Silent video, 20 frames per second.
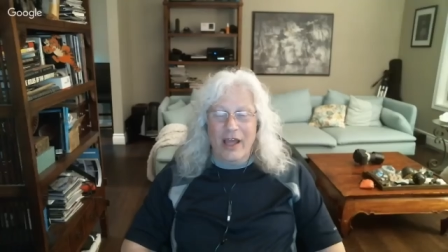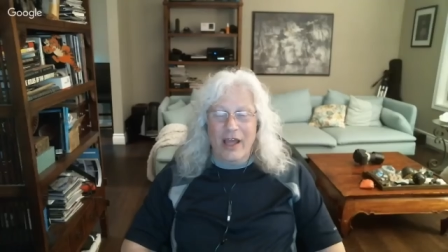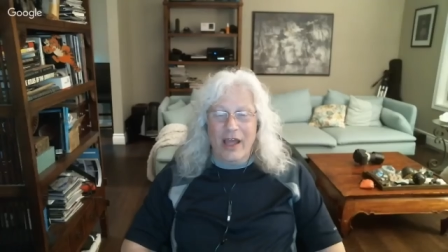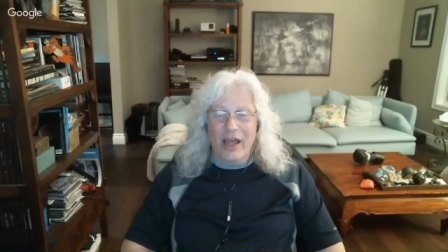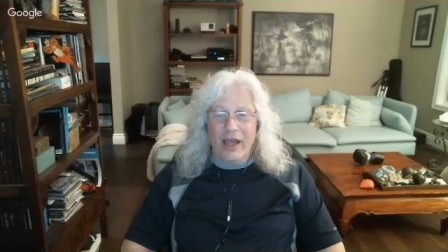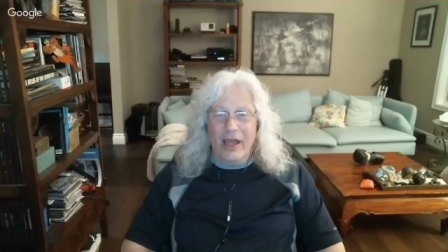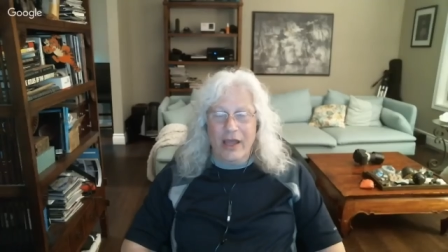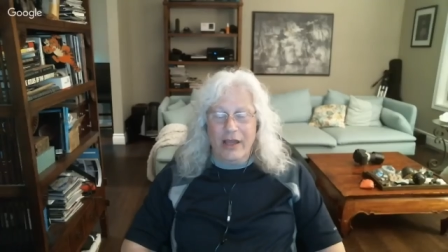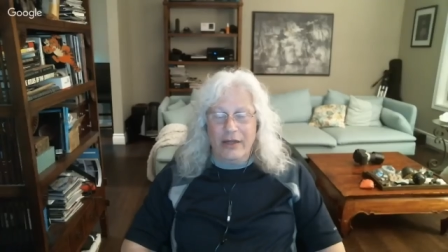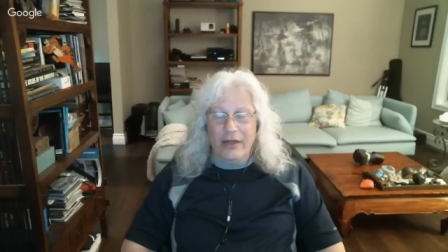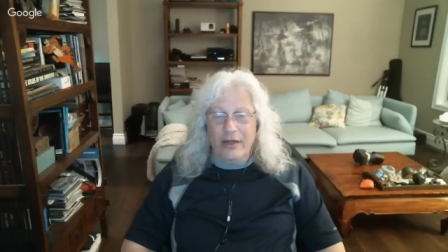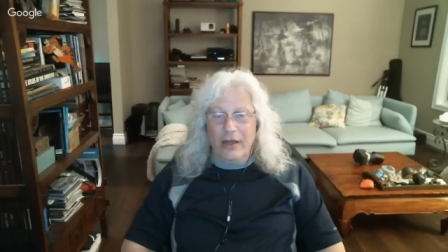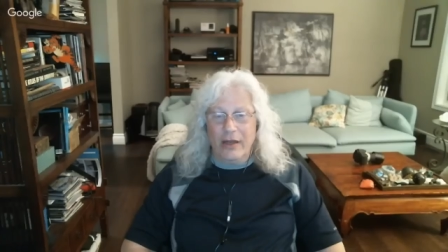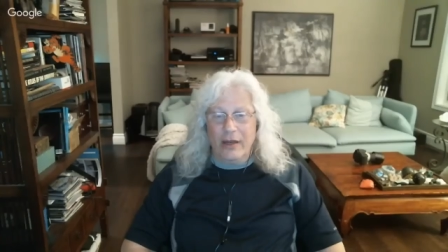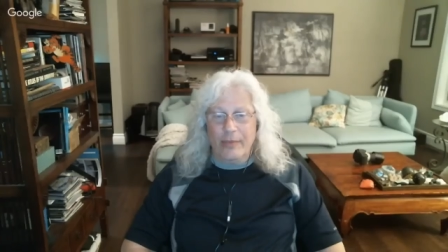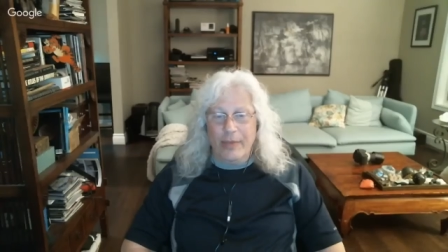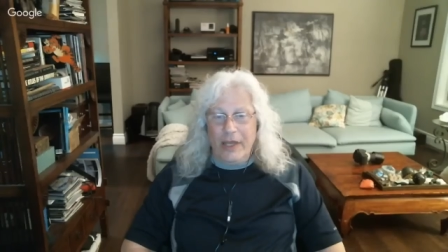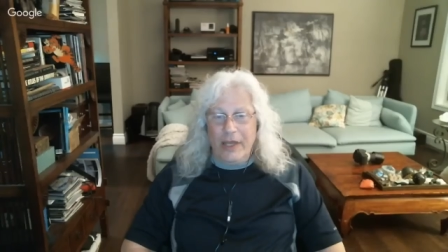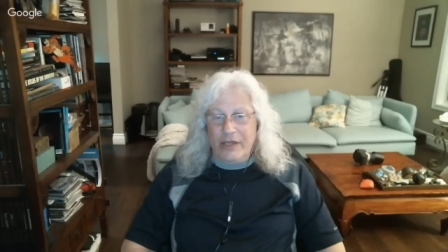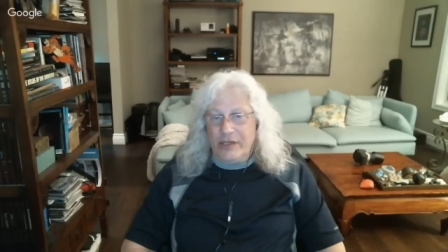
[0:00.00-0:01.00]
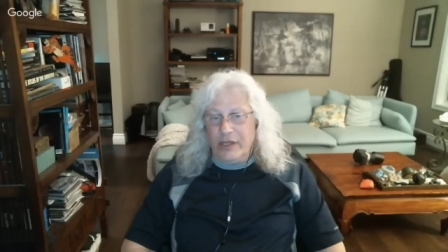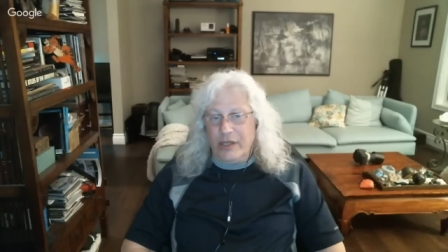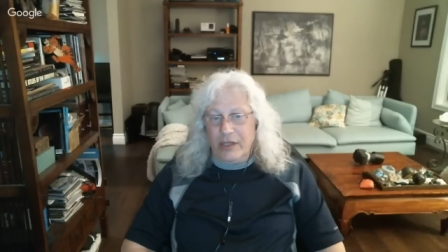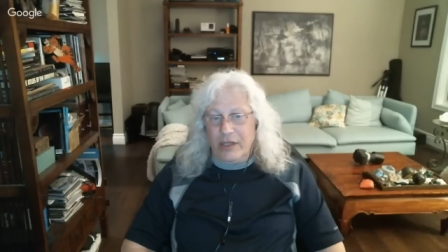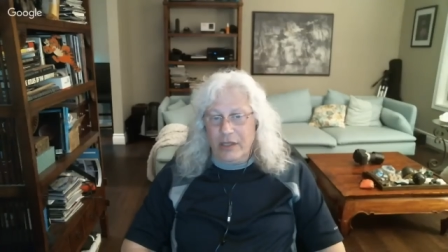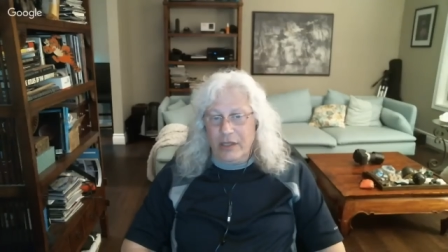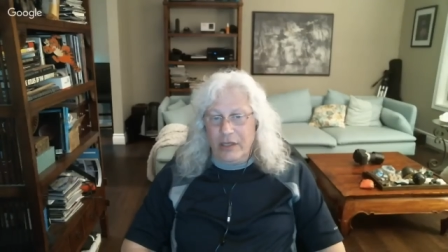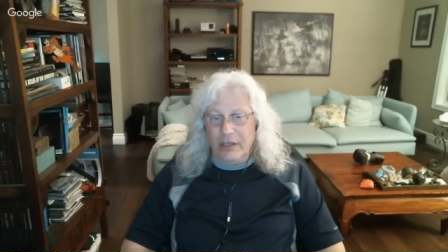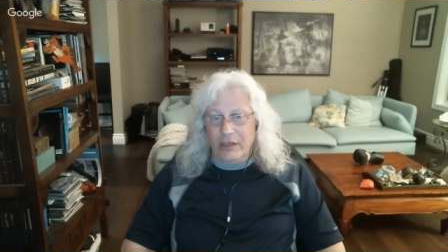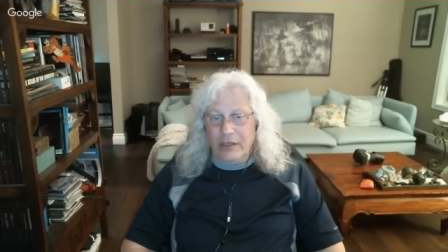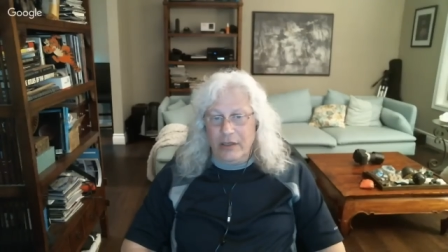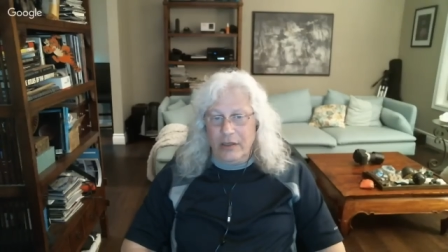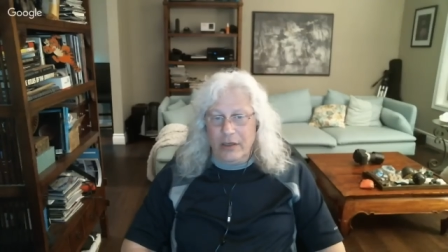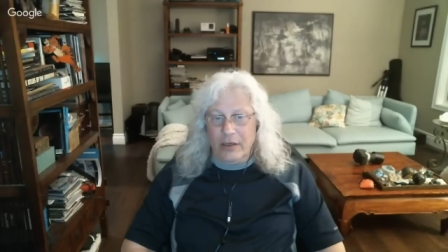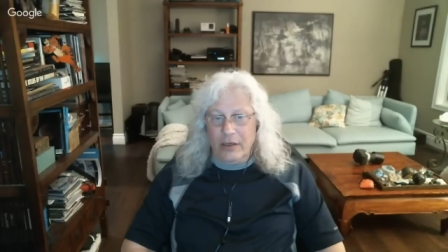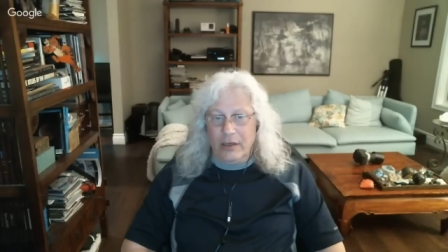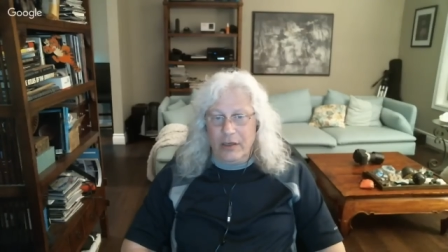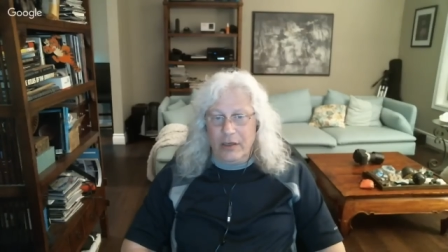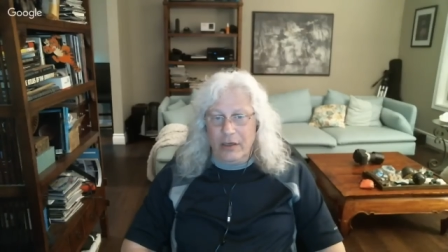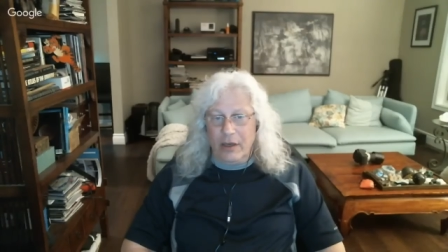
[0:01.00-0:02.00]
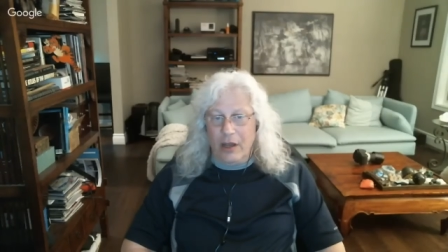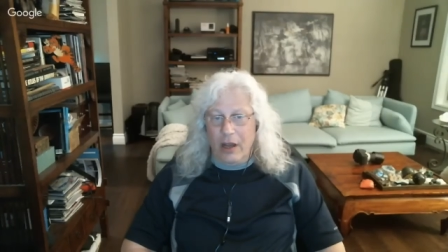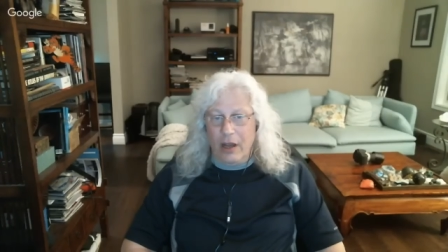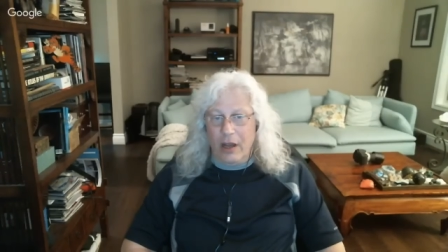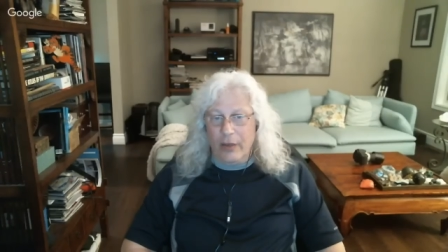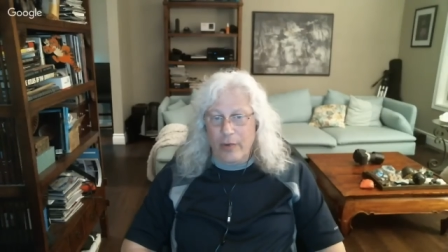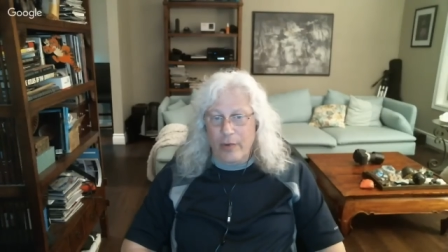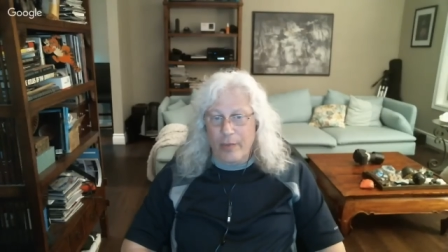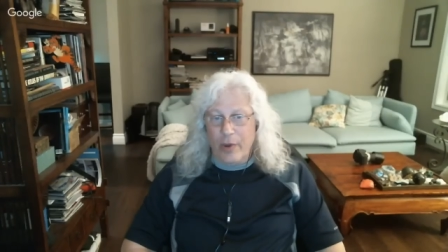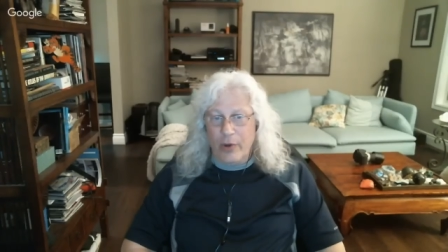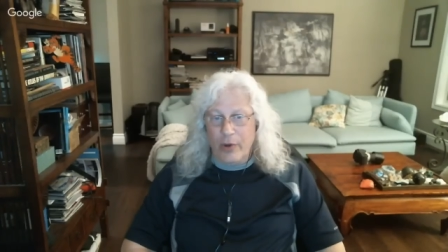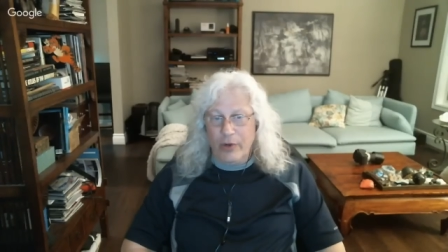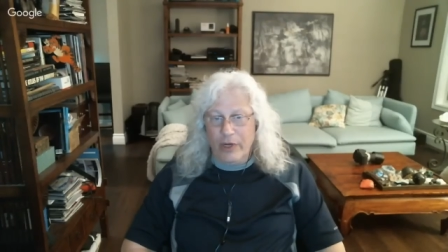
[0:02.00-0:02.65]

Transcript: And uh, basically, I remote